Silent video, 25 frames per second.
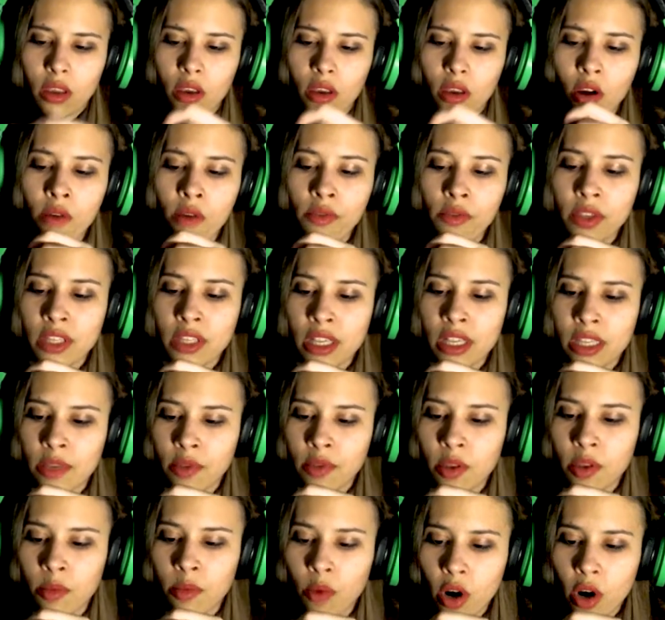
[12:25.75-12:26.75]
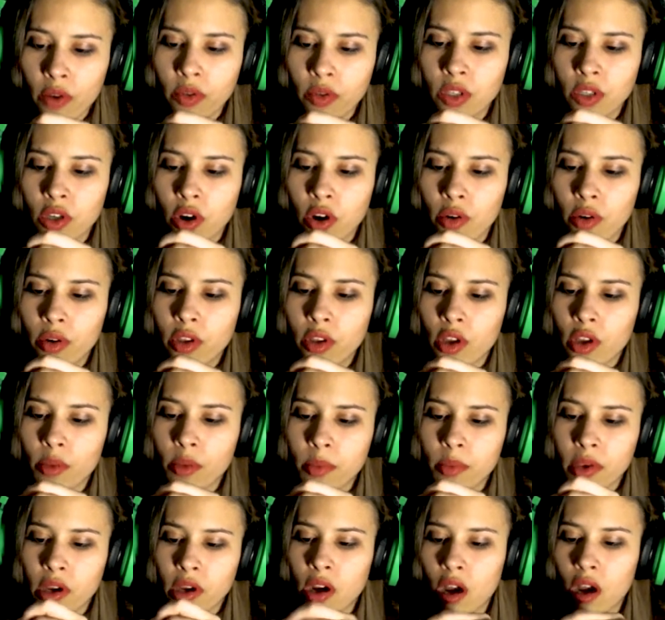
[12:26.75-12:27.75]
obviously something more was going on
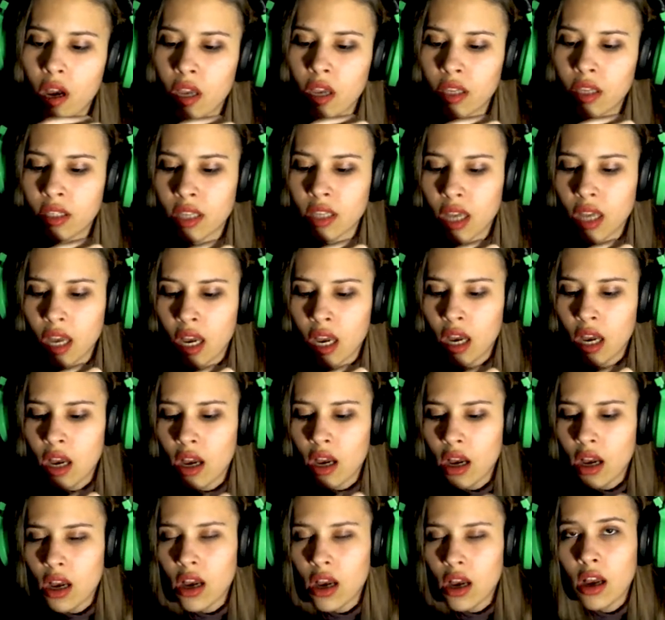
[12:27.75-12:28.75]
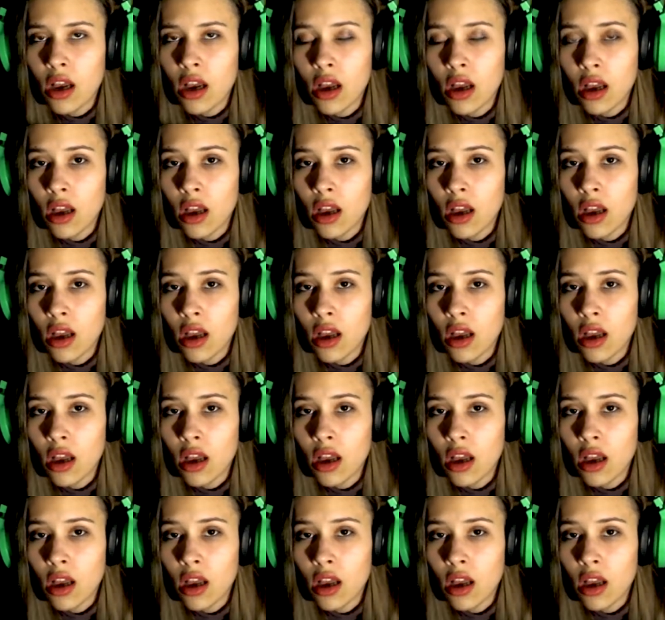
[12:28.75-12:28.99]
because, uh,